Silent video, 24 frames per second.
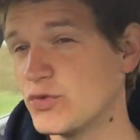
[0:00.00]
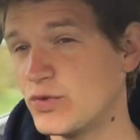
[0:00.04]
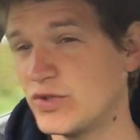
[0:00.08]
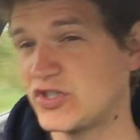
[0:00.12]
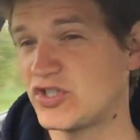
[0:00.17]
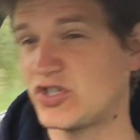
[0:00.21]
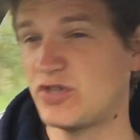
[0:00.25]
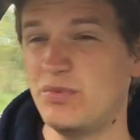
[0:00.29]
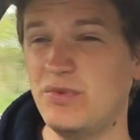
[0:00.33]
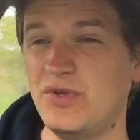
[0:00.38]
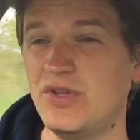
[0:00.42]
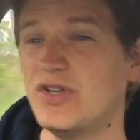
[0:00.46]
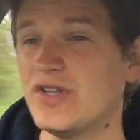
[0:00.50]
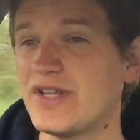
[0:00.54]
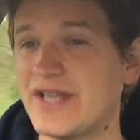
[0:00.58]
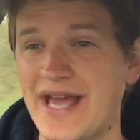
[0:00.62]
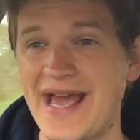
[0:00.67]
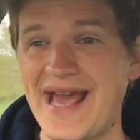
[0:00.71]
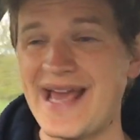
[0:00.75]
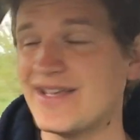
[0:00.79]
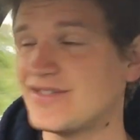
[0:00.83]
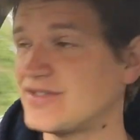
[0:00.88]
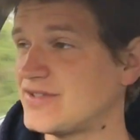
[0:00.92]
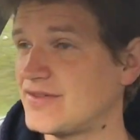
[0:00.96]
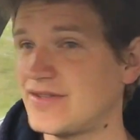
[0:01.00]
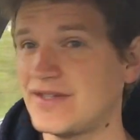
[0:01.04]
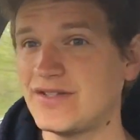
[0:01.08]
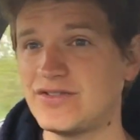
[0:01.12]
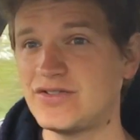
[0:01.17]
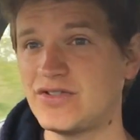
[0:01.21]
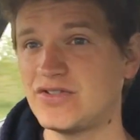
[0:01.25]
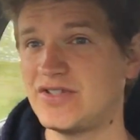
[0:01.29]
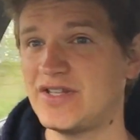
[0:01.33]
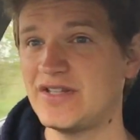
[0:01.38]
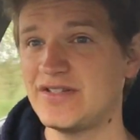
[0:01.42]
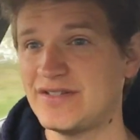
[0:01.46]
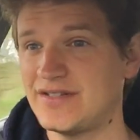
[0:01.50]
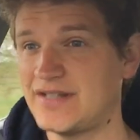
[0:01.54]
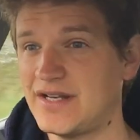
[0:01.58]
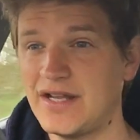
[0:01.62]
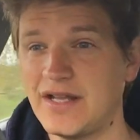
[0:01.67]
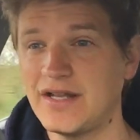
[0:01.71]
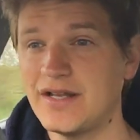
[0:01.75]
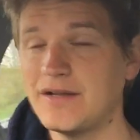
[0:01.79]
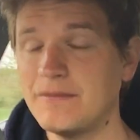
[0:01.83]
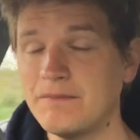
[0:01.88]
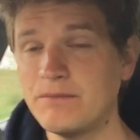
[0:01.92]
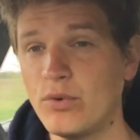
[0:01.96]
which communicates that this just isn't
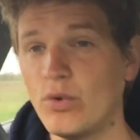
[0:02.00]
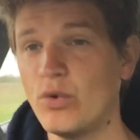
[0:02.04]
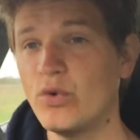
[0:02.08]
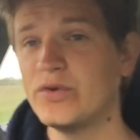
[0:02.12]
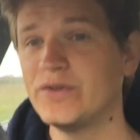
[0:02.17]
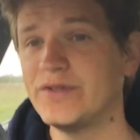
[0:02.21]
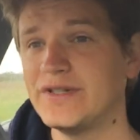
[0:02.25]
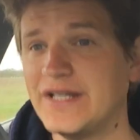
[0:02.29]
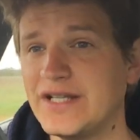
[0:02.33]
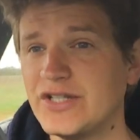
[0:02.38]
an important